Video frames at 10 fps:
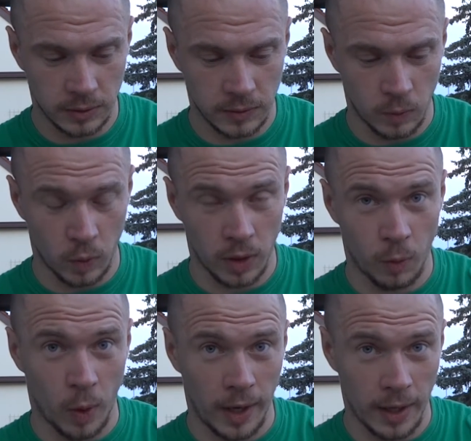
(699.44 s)
when I
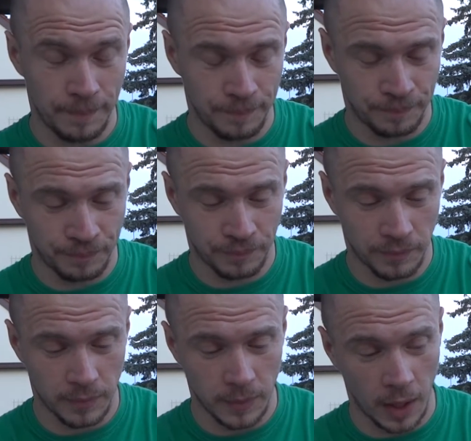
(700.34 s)
wake up.
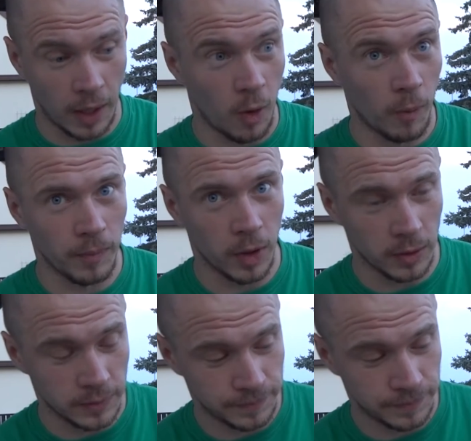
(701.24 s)
I hope not.